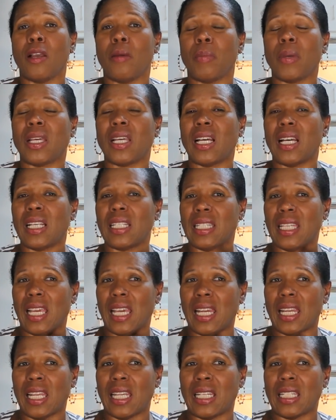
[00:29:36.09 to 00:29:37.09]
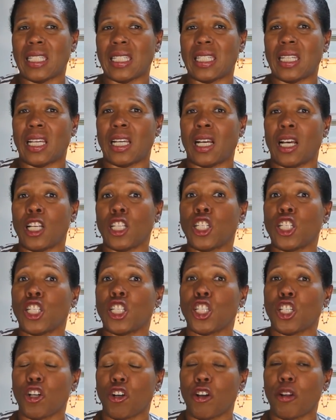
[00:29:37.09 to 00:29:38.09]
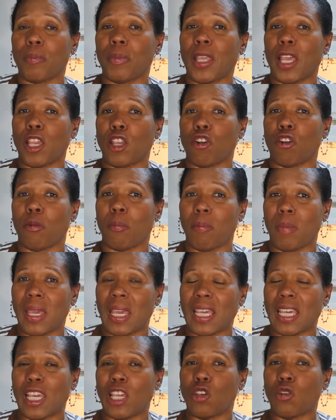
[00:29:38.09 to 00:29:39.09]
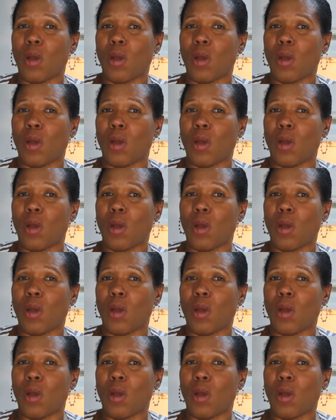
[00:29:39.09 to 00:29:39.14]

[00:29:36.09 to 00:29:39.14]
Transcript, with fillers: because it is the syrup that you're making.